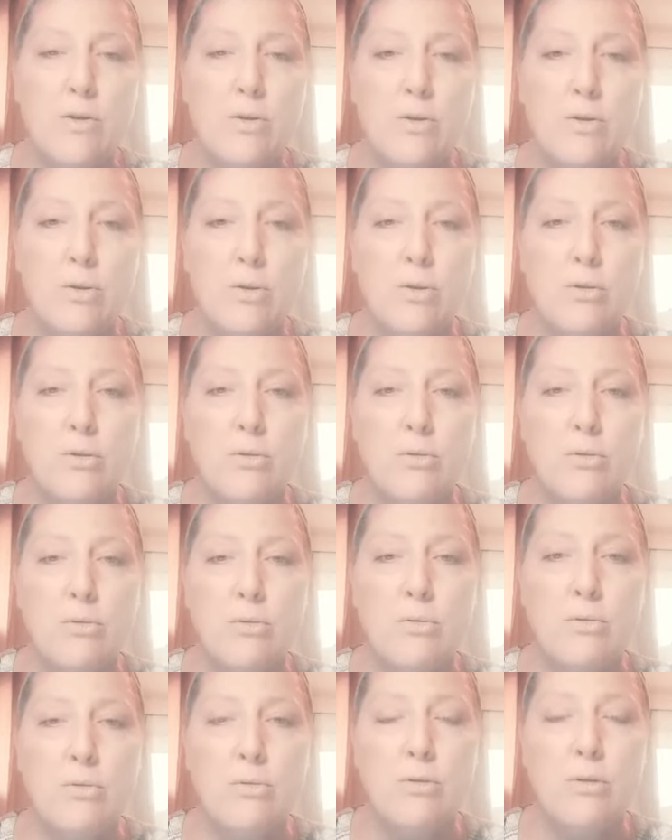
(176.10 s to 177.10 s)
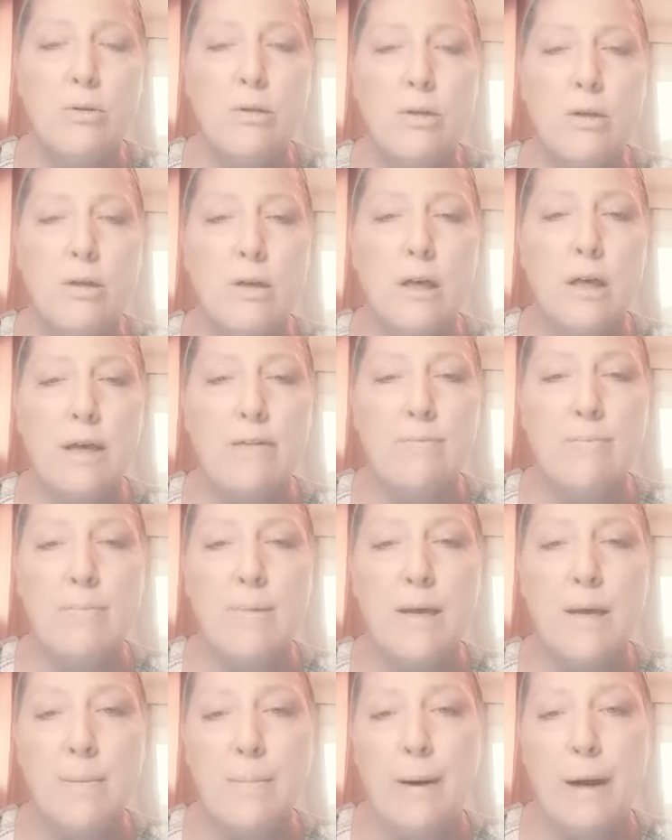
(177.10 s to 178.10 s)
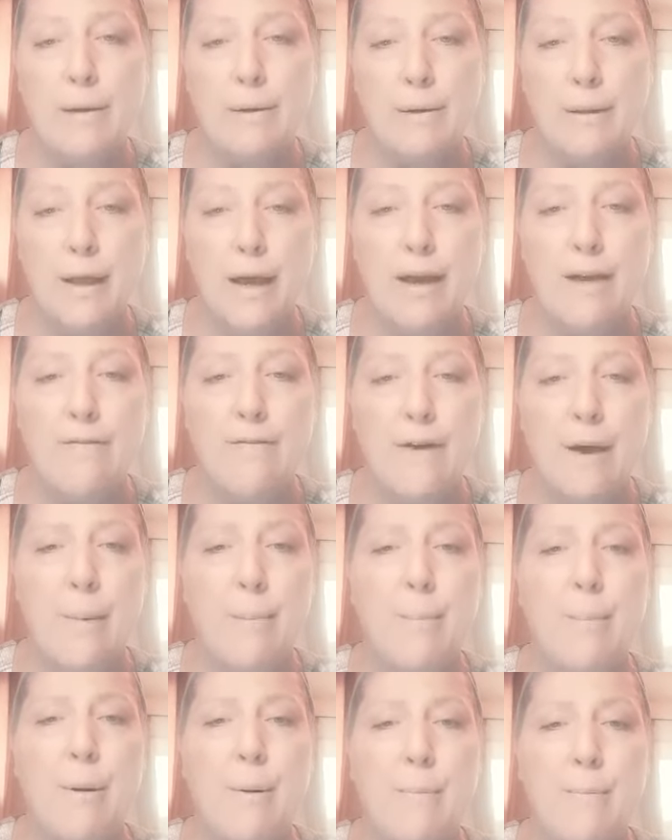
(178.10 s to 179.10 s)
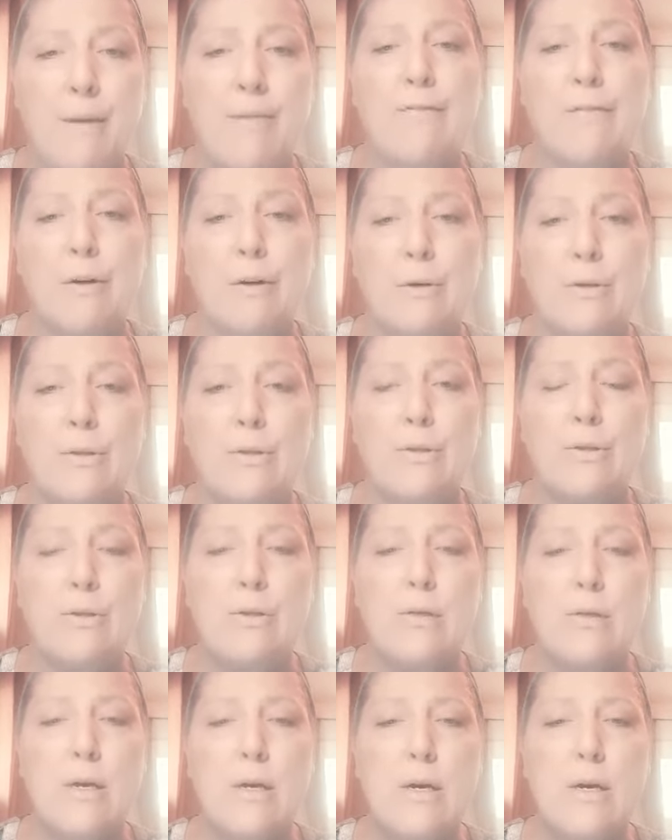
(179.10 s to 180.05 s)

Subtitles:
to give me a better life and put me first.